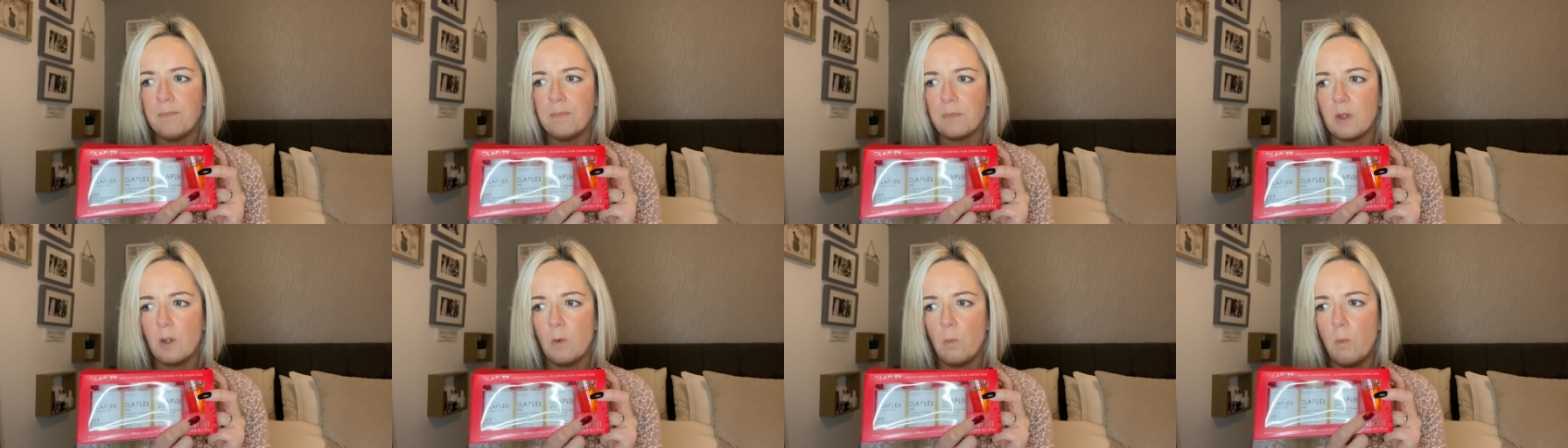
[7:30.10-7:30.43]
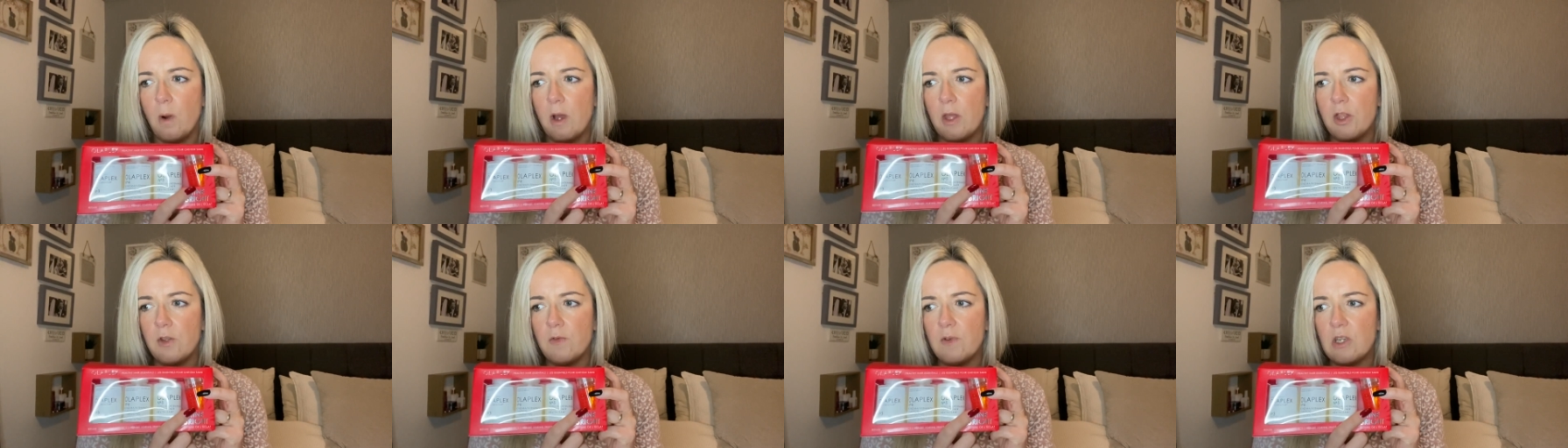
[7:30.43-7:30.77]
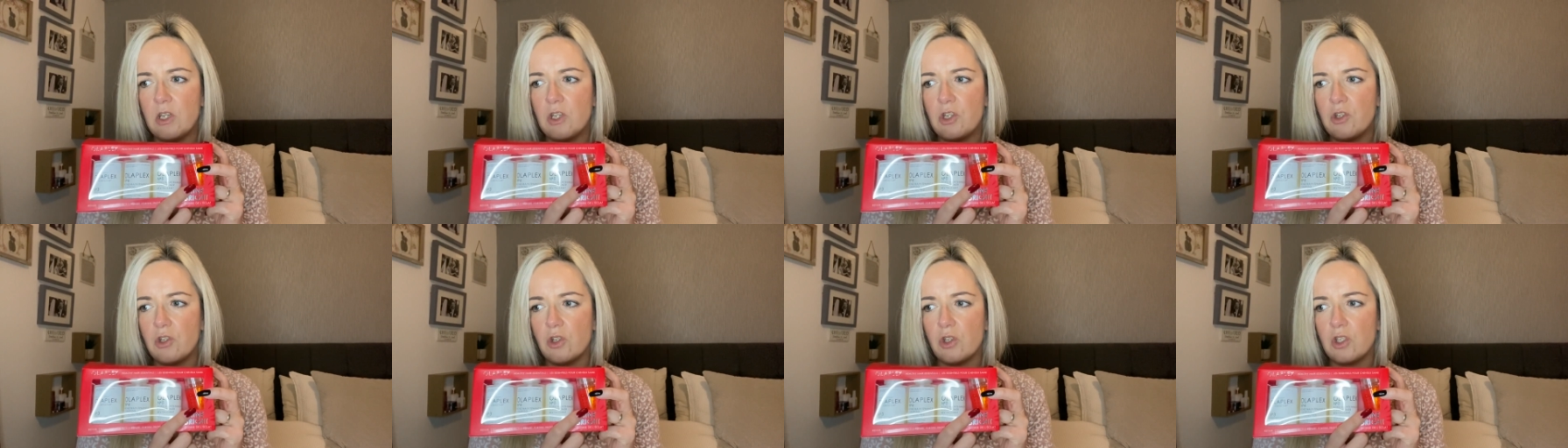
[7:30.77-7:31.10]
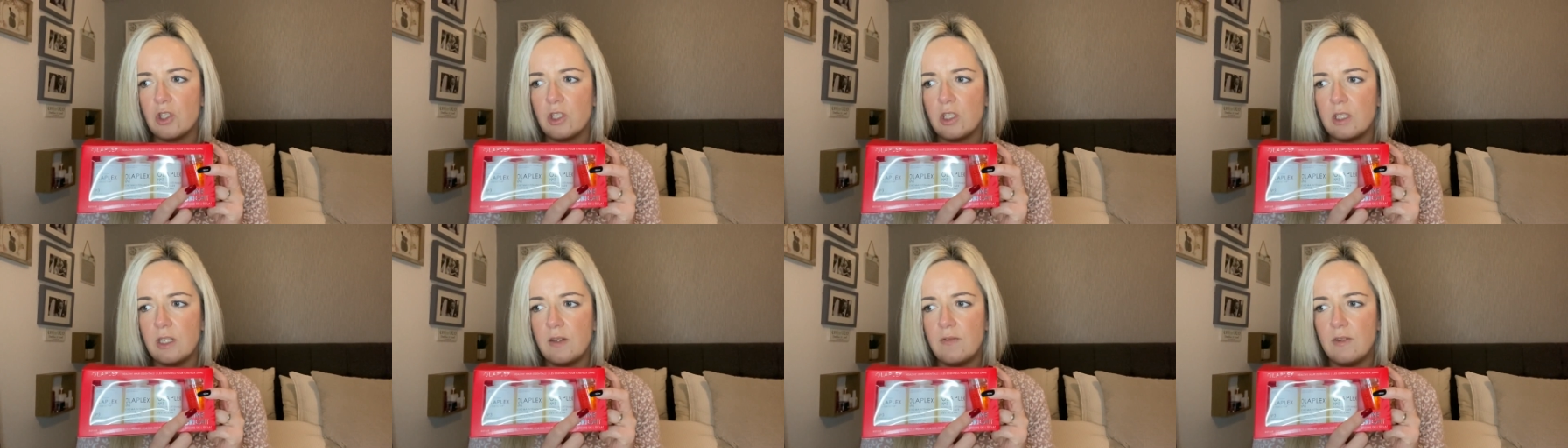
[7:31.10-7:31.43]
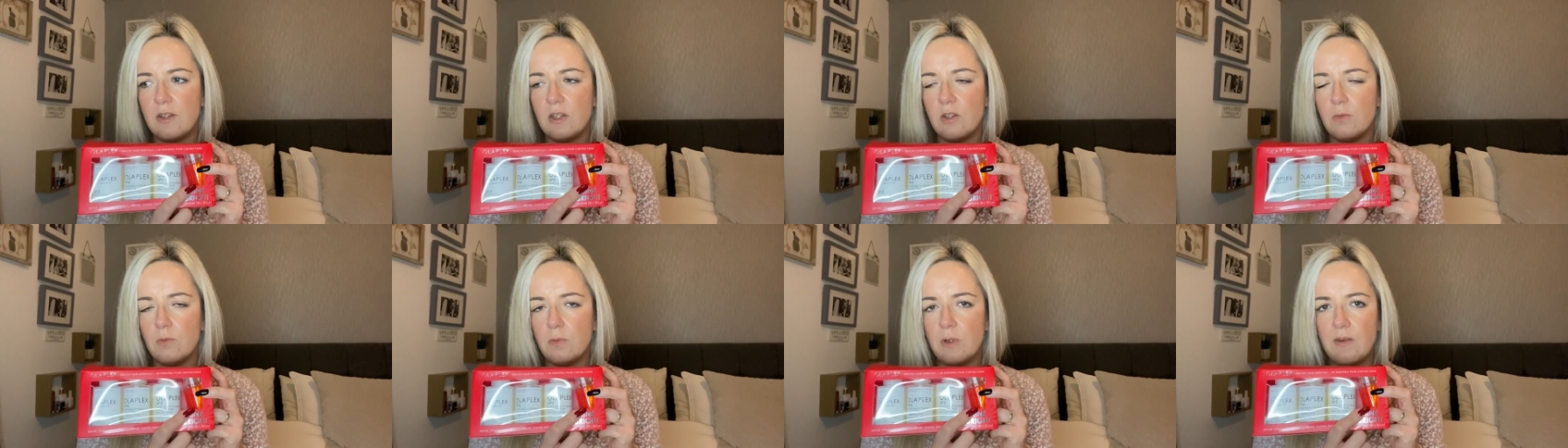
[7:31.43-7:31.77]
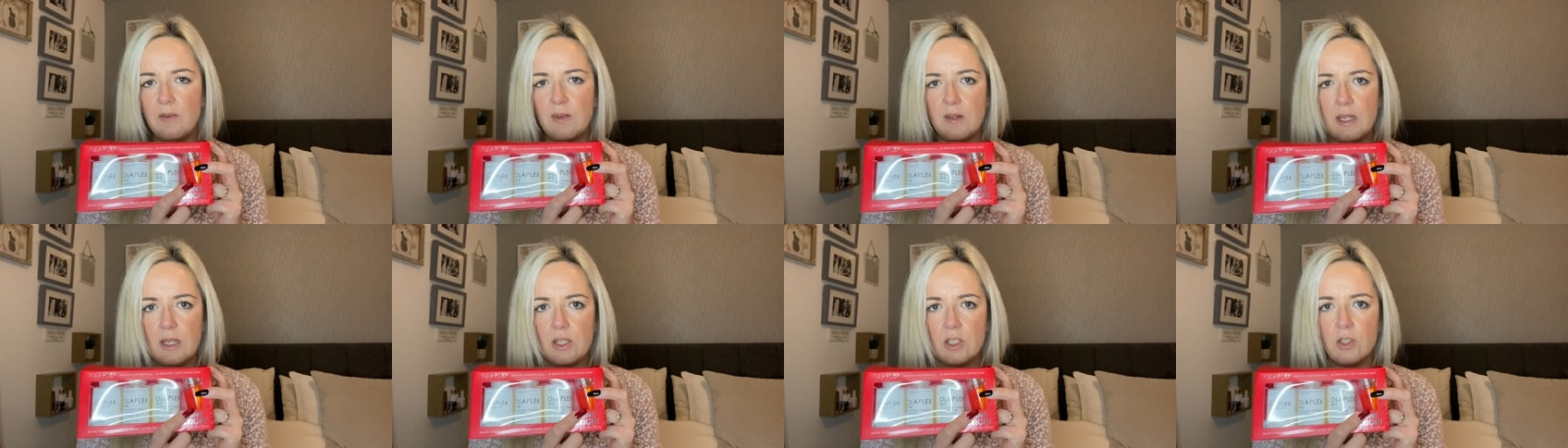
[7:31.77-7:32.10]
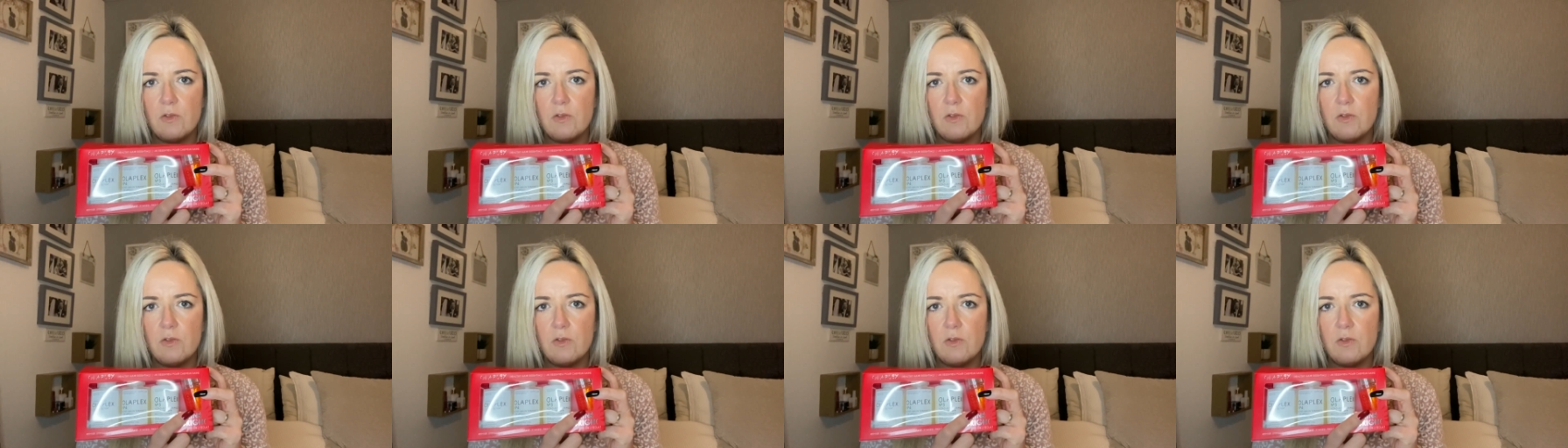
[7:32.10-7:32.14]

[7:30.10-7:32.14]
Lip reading: whether it's just if you need